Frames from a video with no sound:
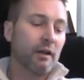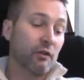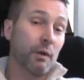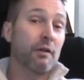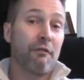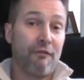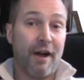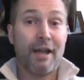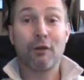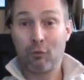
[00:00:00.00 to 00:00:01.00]
Because what you'll
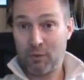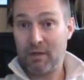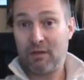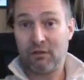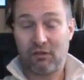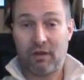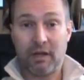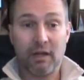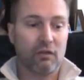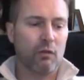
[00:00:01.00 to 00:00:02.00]
find, you'll read these
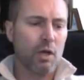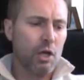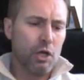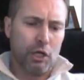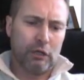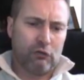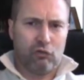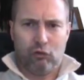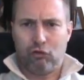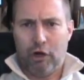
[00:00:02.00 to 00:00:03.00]
studies, and it
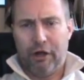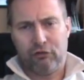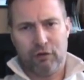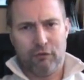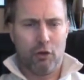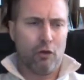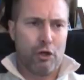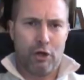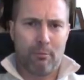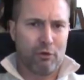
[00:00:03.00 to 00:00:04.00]
suggests, even though
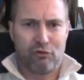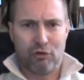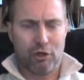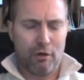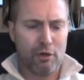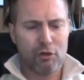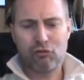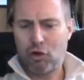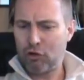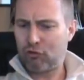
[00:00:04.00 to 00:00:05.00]
the numbers didn't occur,
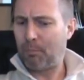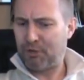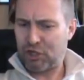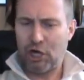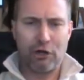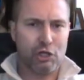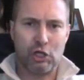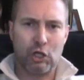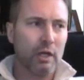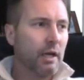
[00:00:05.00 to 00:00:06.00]
there's a
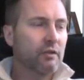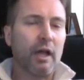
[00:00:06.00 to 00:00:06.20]
potential.